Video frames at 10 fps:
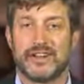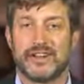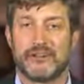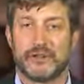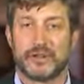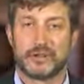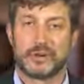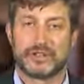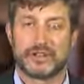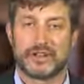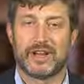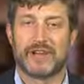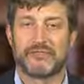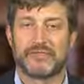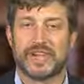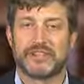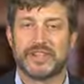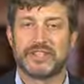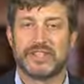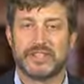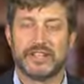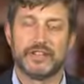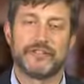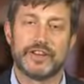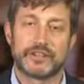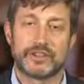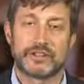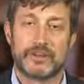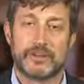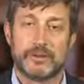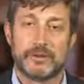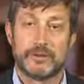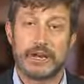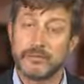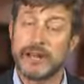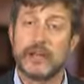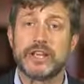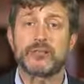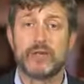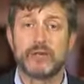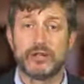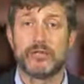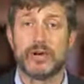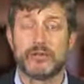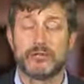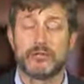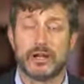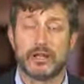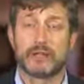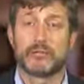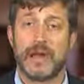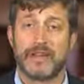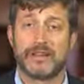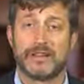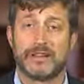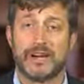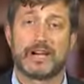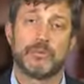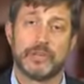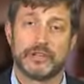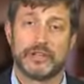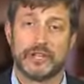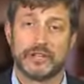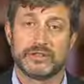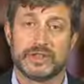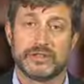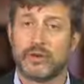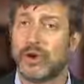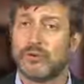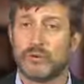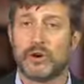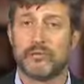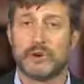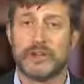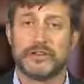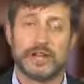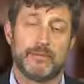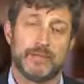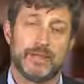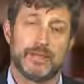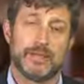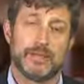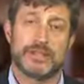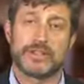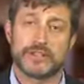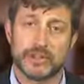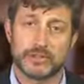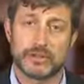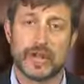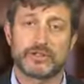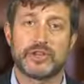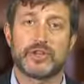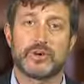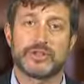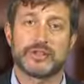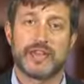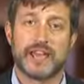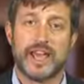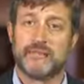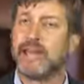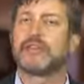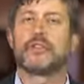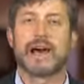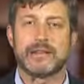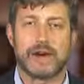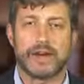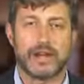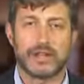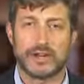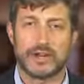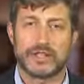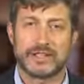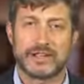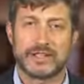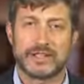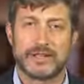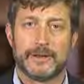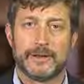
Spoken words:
for the roots of these key legal features. But in many ways we do and look back a couple hundred years. And so one important point that I'll make in this introductory course and make throughout all the other course sessions